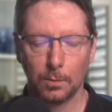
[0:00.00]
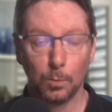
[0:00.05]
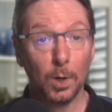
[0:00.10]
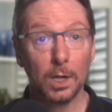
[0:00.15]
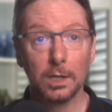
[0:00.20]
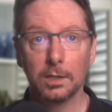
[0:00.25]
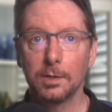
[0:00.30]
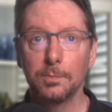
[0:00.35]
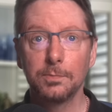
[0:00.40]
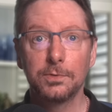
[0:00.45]

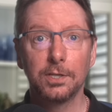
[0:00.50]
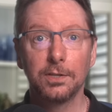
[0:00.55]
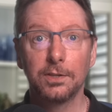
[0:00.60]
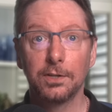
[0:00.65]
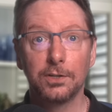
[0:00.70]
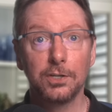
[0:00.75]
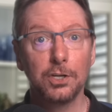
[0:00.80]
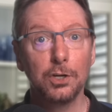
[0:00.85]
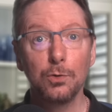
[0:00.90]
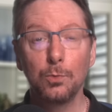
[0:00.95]
Welcome to the
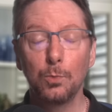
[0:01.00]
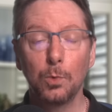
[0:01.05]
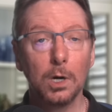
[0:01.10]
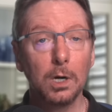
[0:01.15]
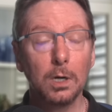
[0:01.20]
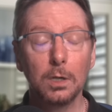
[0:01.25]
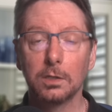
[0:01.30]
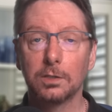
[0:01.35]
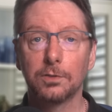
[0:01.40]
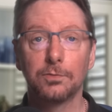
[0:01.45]
new
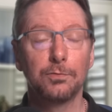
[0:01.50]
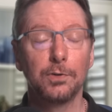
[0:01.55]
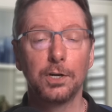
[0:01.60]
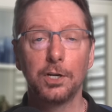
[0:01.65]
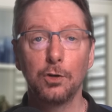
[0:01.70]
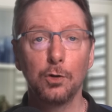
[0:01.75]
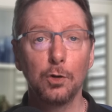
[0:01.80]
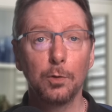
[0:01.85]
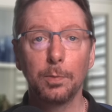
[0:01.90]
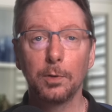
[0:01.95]
world of
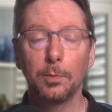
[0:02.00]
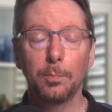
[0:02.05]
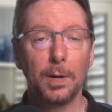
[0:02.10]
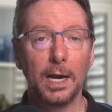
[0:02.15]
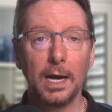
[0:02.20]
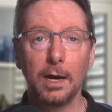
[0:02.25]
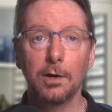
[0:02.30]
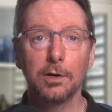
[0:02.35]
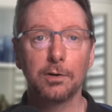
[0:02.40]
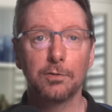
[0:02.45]
renewable
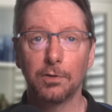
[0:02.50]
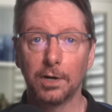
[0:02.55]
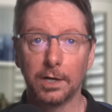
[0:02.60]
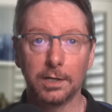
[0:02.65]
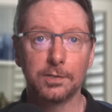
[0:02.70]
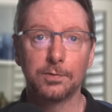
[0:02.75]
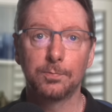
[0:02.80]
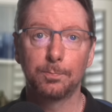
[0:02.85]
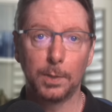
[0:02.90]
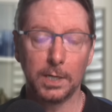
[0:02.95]
power
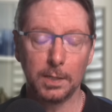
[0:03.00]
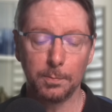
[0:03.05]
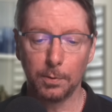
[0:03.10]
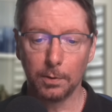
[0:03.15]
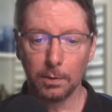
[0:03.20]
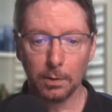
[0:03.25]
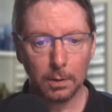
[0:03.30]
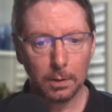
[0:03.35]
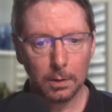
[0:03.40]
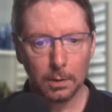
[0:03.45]
grids,
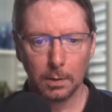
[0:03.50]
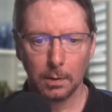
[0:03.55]
people.